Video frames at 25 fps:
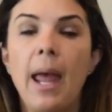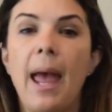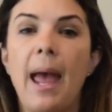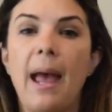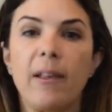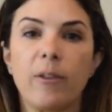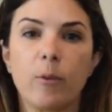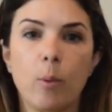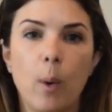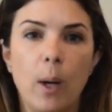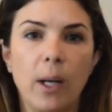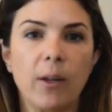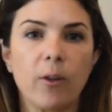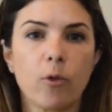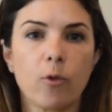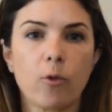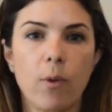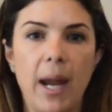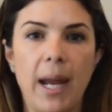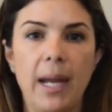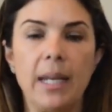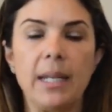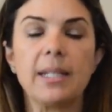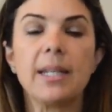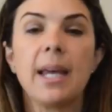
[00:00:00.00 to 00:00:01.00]
as well as
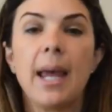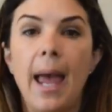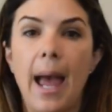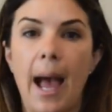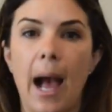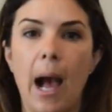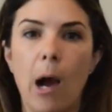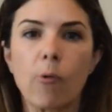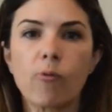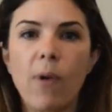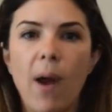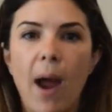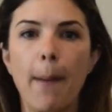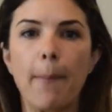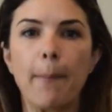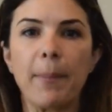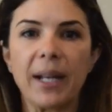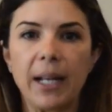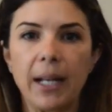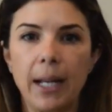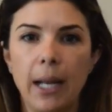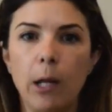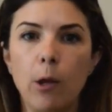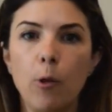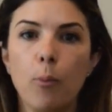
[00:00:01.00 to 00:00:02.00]
rate, how
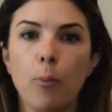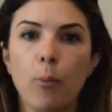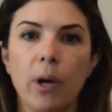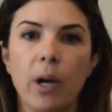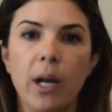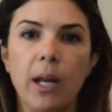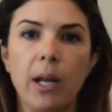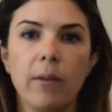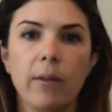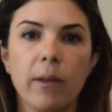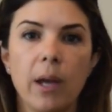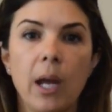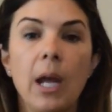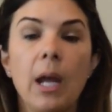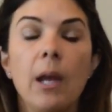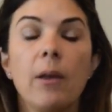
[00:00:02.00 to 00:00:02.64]
rapidly you breathe.